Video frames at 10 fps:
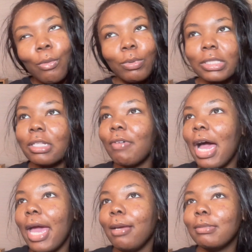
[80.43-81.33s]
What's the
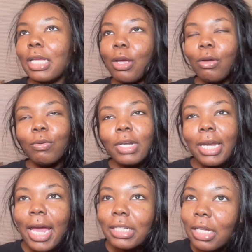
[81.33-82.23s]
vibes? And y'all know the
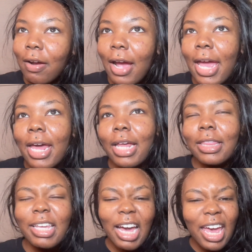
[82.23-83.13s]
last hair I had,
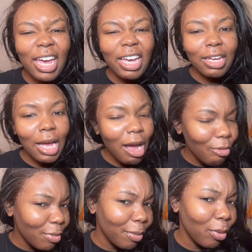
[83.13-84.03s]
I don't
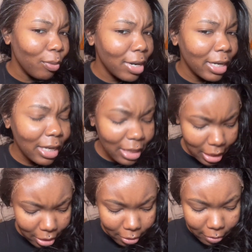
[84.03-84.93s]
remember what I gave
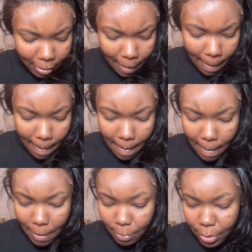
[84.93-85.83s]
that hair.
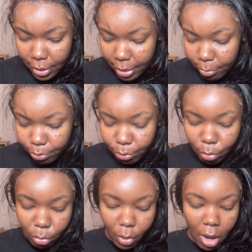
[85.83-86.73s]
But
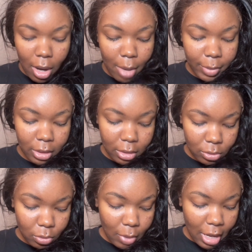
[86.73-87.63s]
I'm gonna get
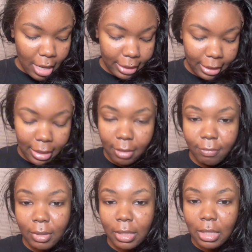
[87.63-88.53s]
into why I
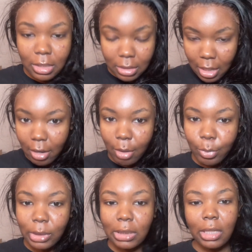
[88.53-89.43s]
gave this hair in
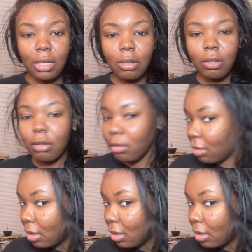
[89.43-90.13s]
particular